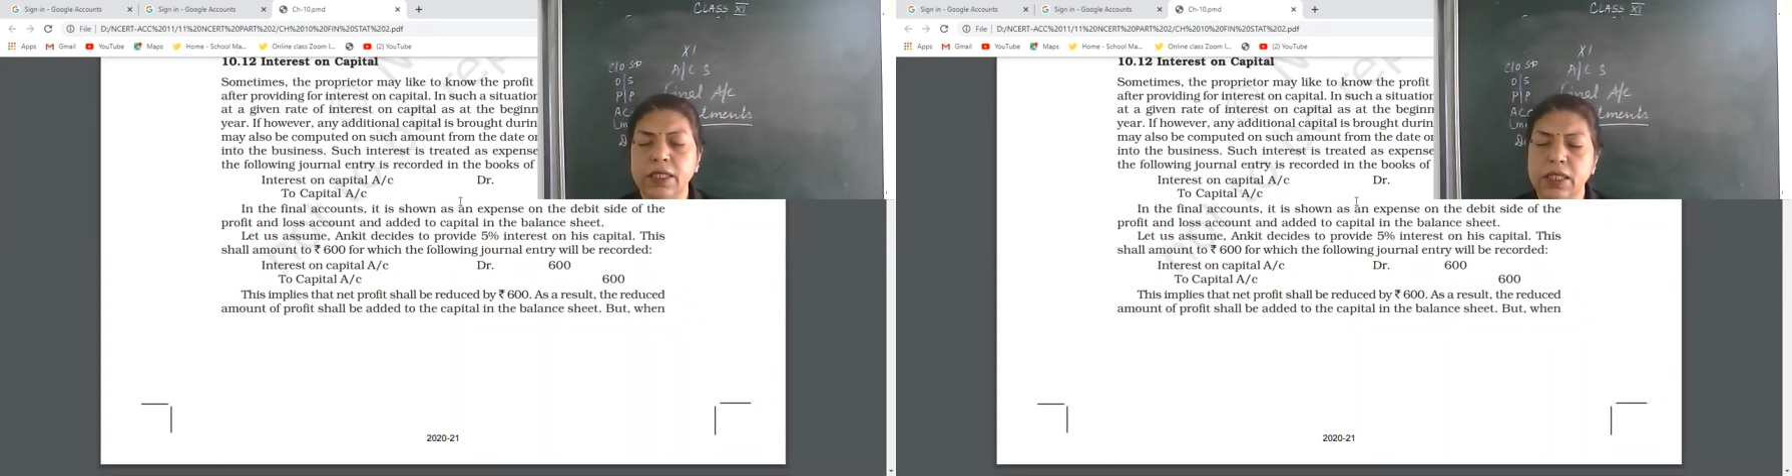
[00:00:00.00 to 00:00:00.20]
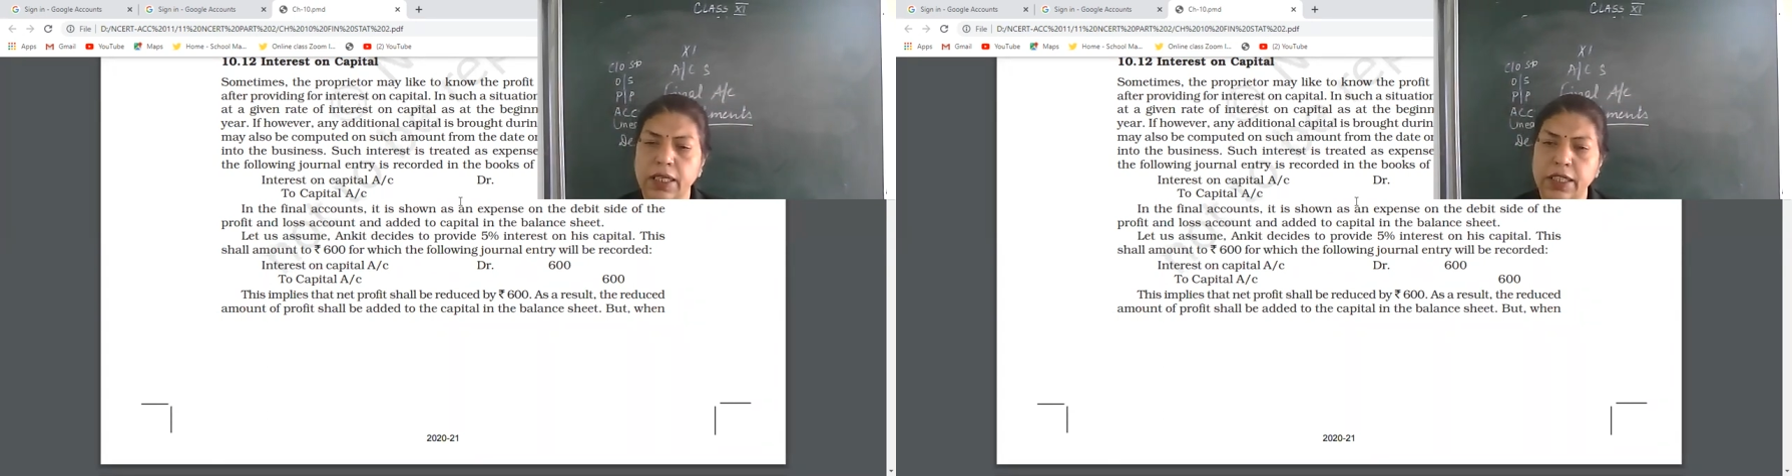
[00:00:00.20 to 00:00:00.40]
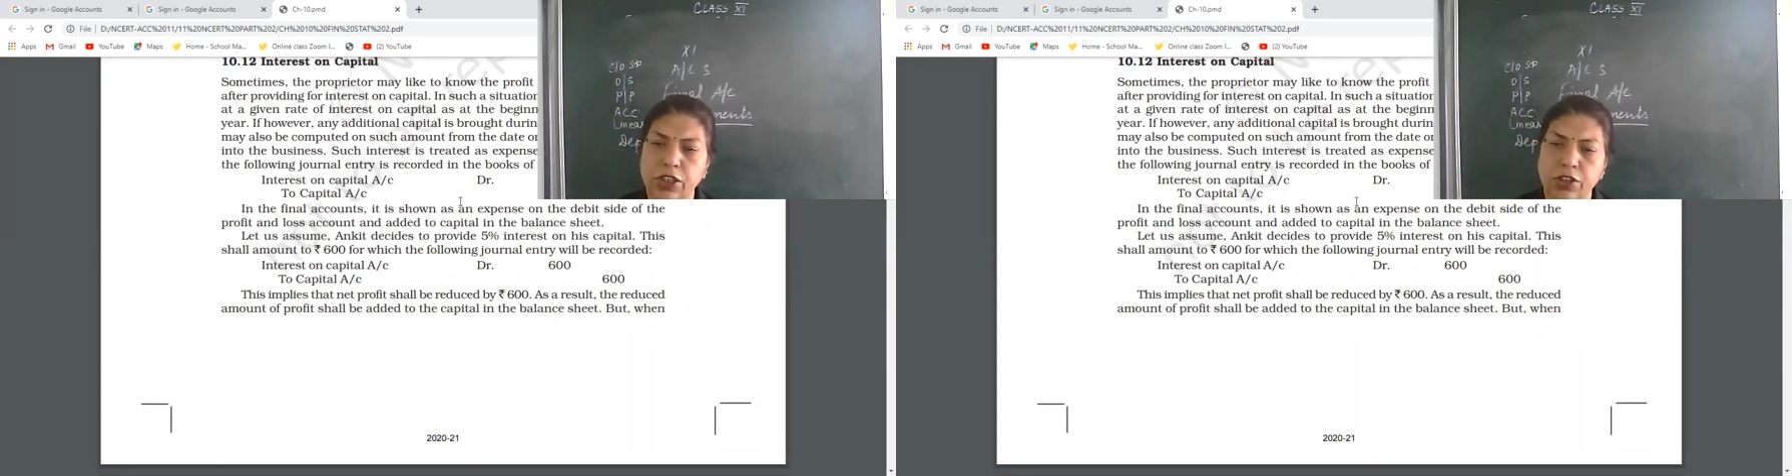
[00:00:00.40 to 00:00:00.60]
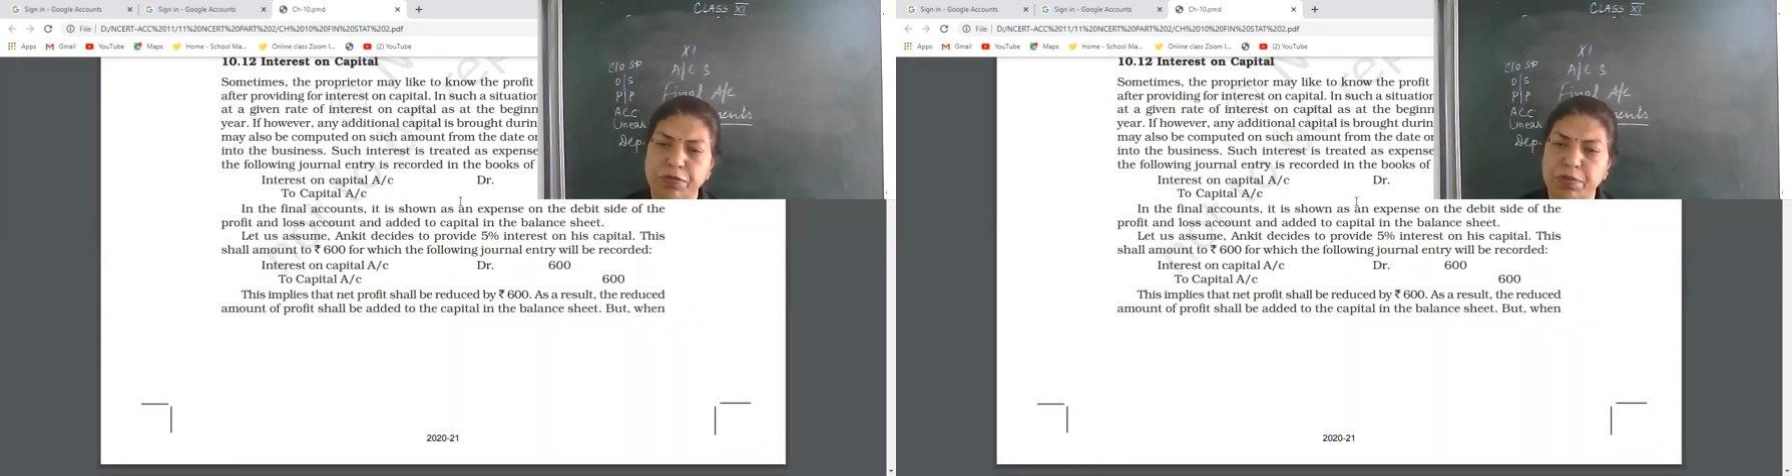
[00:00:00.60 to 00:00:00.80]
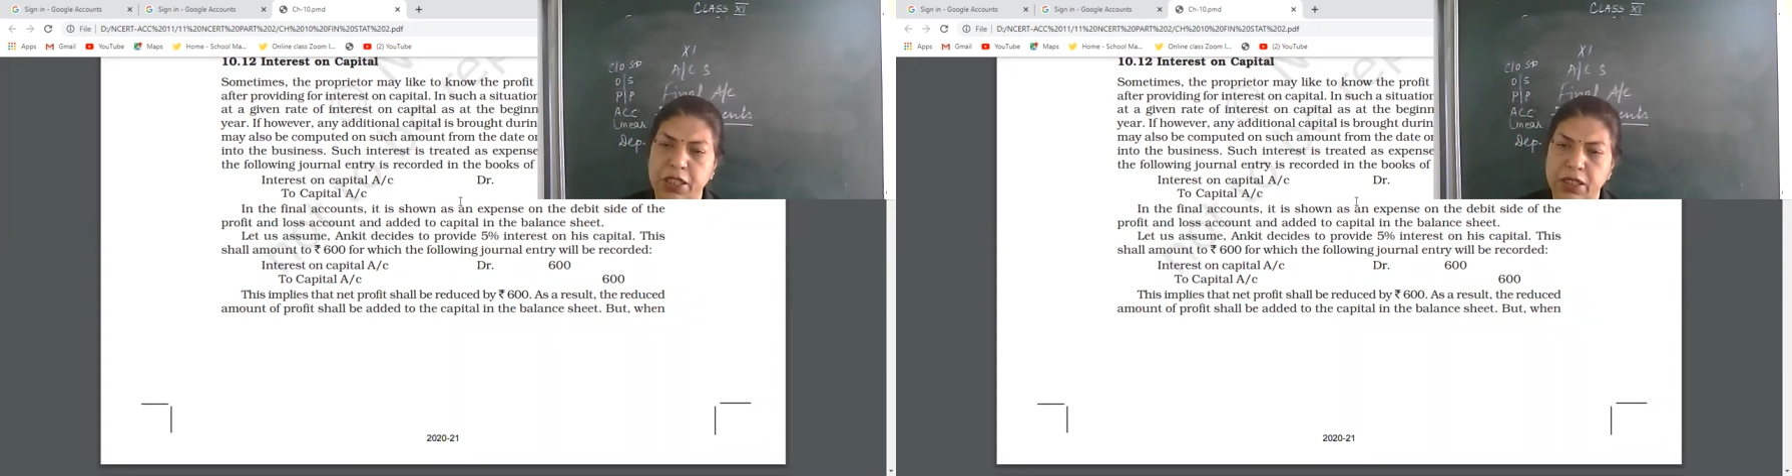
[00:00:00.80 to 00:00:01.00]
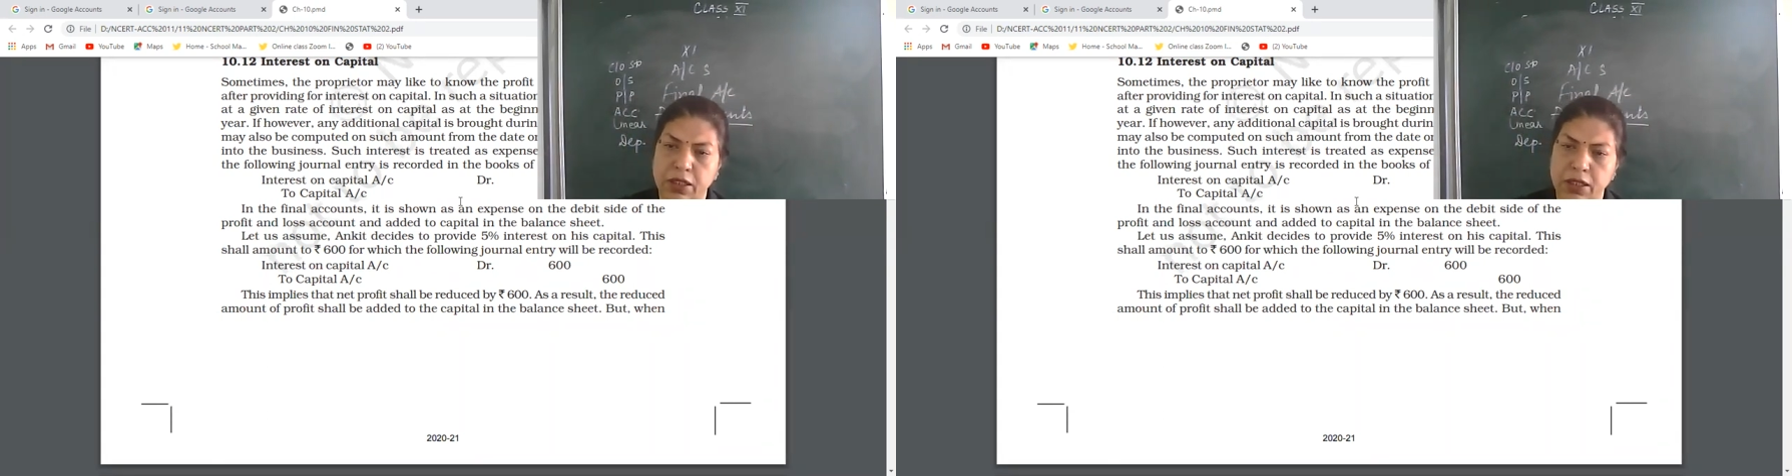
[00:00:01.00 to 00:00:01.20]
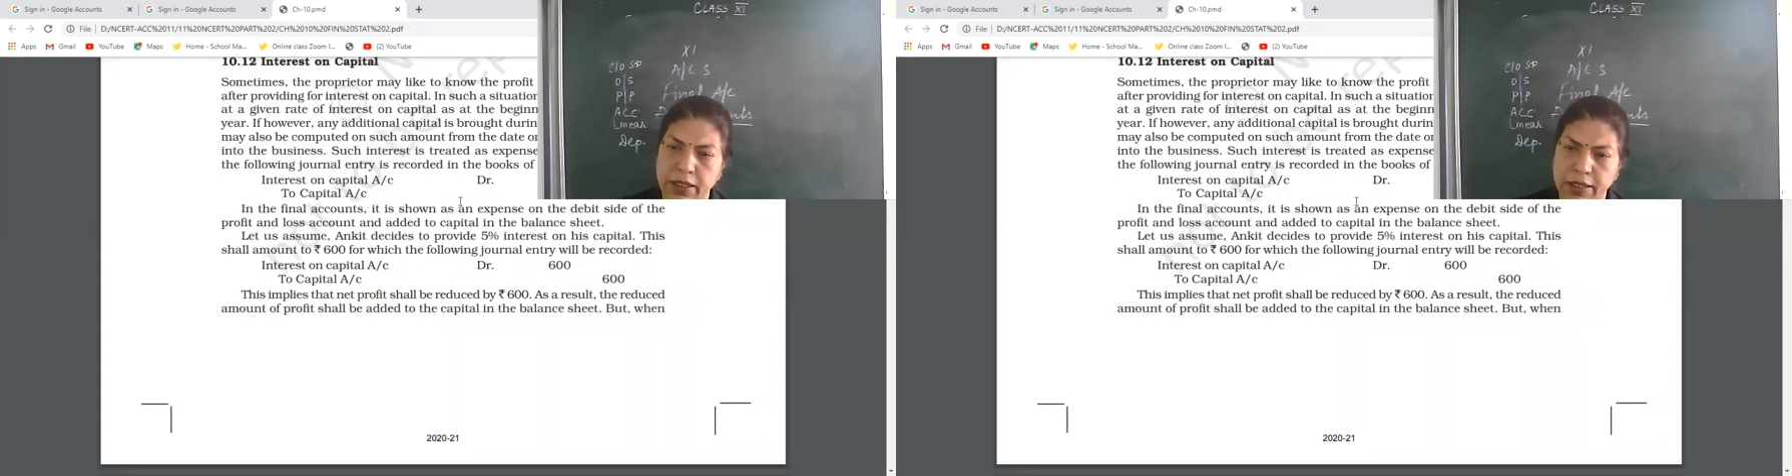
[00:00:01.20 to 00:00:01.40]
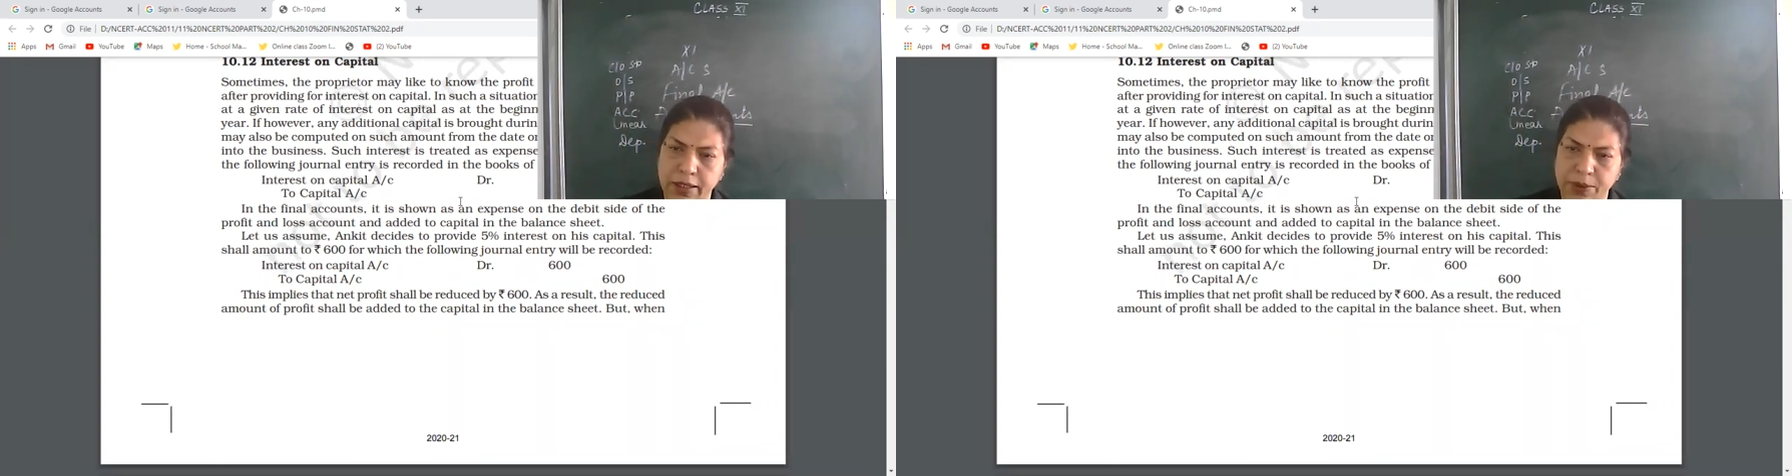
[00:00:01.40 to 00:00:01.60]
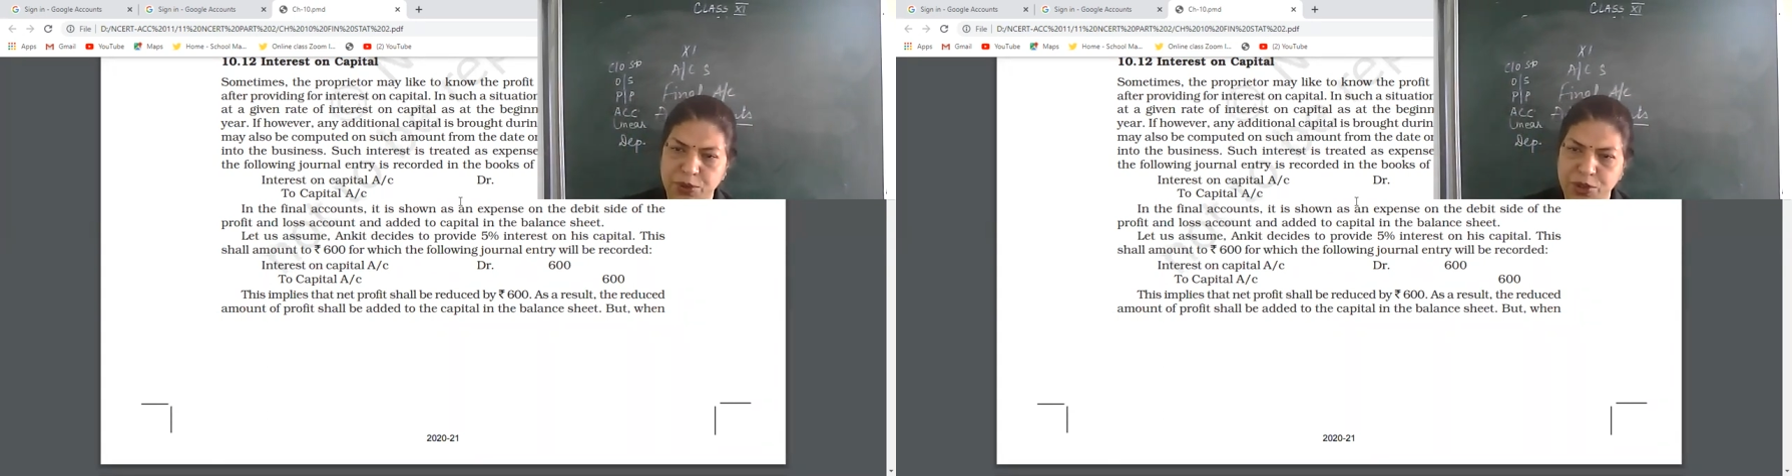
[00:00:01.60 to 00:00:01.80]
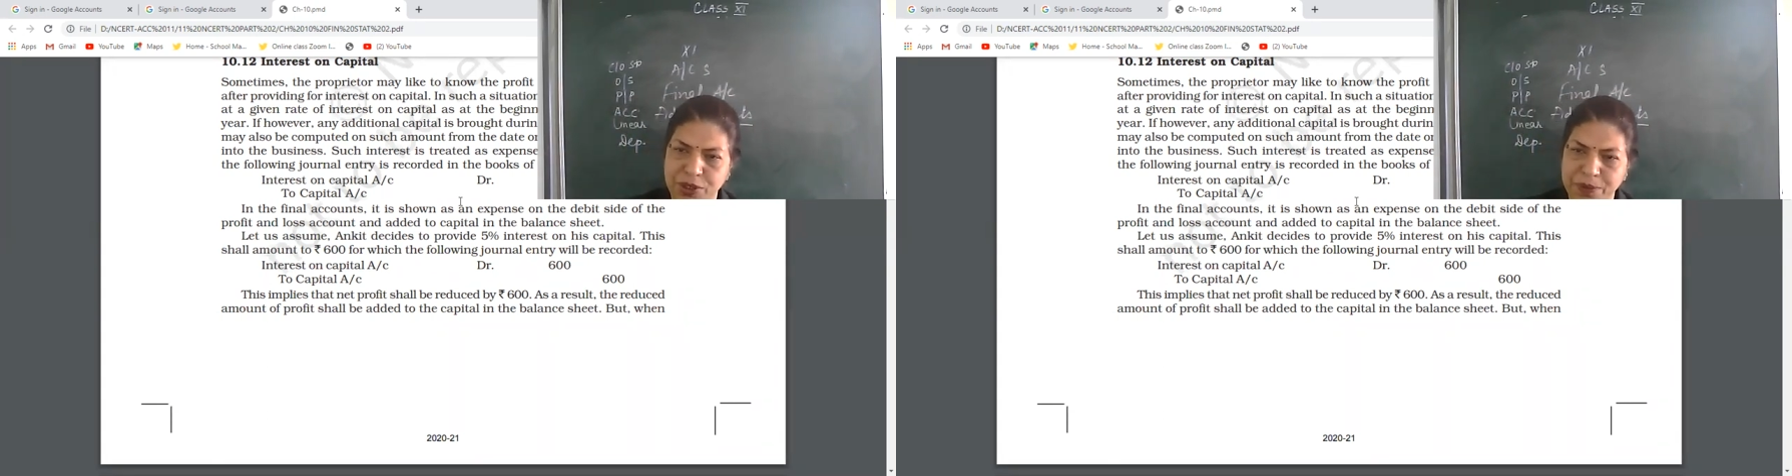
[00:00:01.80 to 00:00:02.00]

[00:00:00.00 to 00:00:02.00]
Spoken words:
side of P&L account.